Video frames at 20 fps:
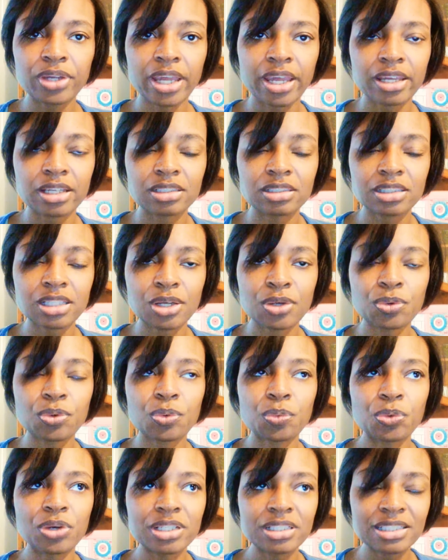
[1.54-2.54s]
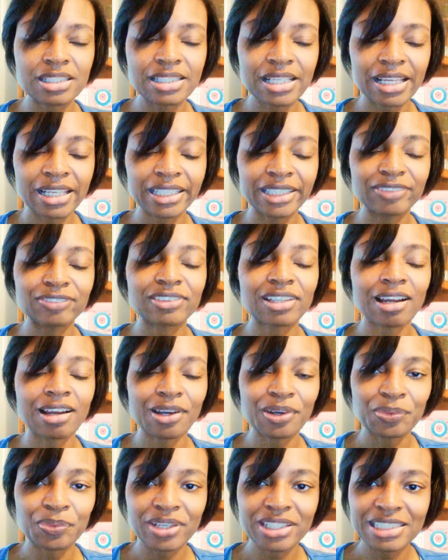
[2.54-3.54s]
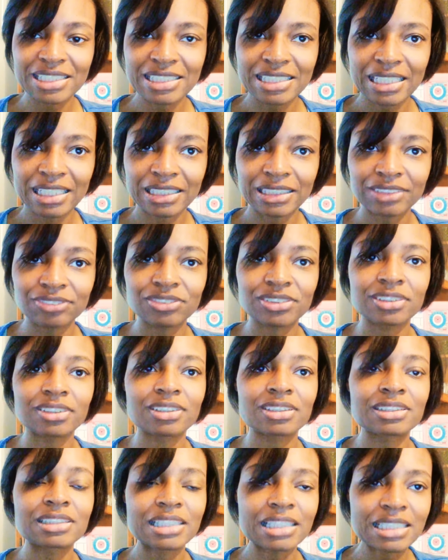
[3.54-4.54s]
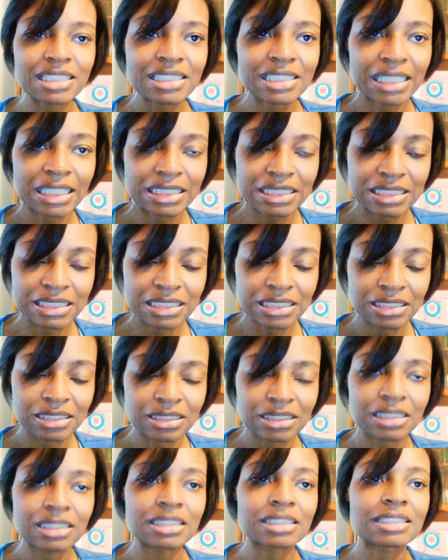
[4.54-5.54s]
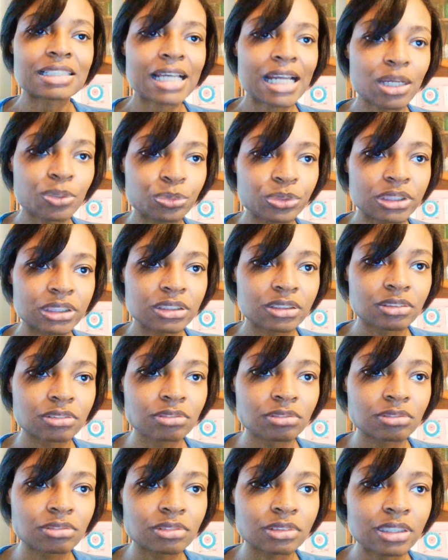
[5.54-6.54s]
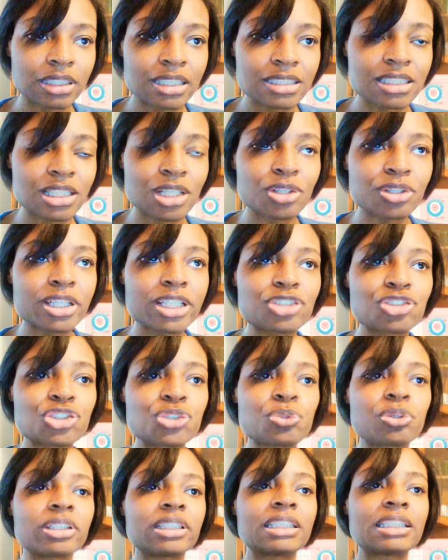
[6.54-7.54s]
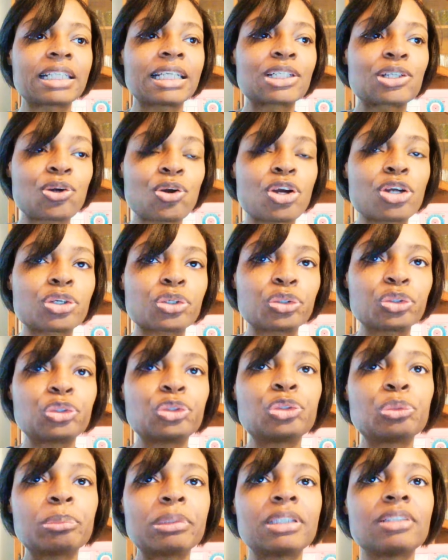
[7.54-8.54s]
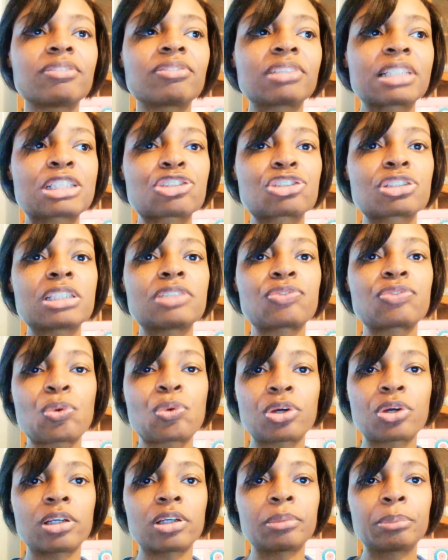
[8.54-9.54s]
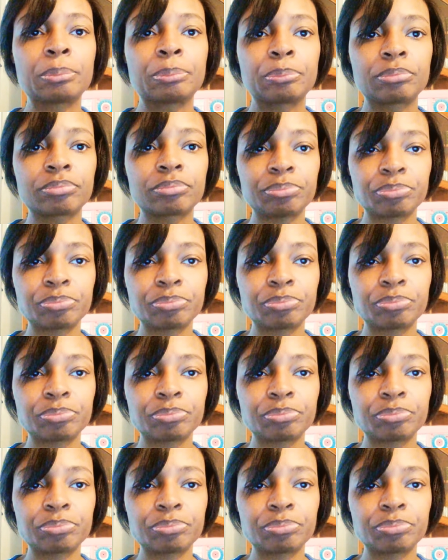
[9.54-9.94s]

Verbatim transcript: Okay, so once saved, always saved does not exist. It is not real as long as you are in a carnal, human, fleshly form